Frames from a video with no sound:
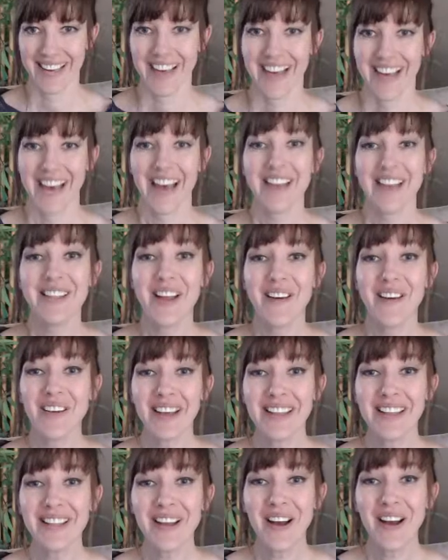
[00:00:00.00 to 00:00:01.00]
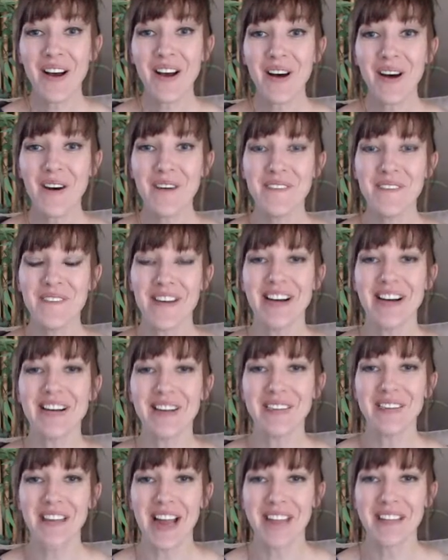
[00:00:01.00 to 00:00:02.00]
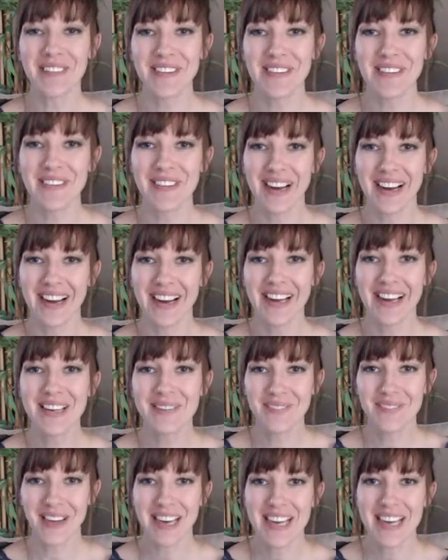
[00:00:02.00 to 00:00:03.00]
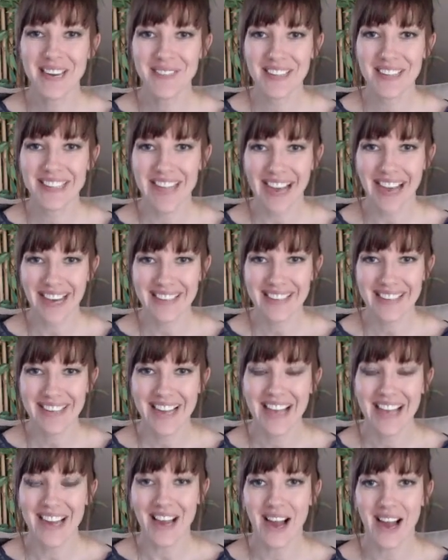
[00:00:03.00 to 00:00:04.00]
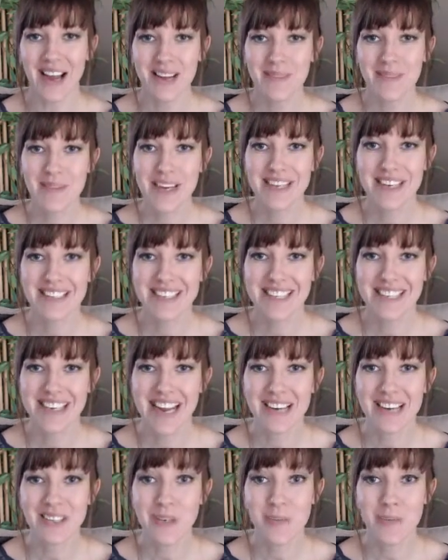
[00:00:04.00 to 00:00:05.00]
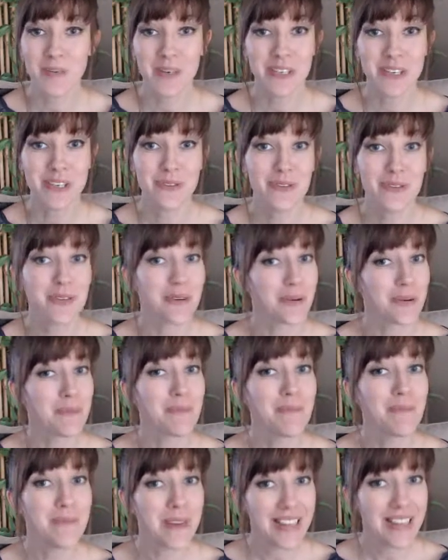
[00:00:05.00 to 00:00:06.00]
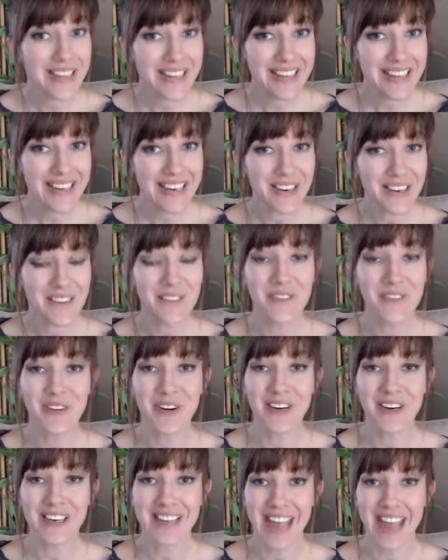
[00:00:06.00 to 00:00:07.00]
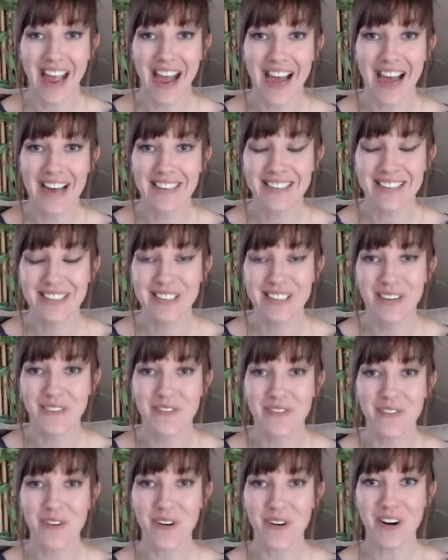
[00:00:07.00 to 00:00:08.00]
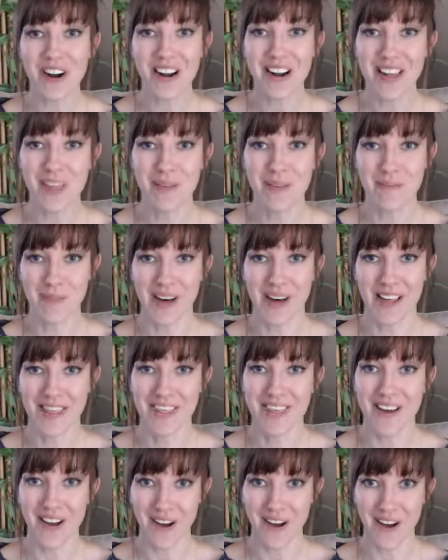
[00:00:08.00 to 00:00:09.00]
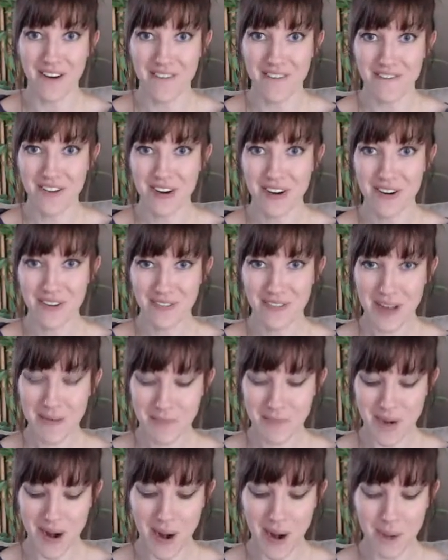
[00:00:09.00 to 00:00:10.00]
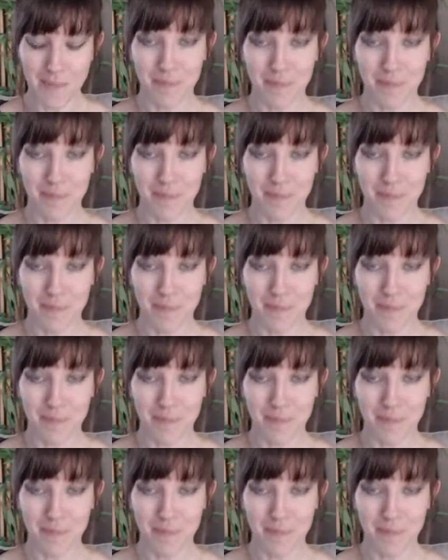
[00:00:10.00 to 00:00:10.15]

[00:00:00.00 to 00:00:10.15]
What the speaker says: Hello, hello! Welcome everyone. My name is Allie and I am here today to bring you your monthly forecast for the month of November.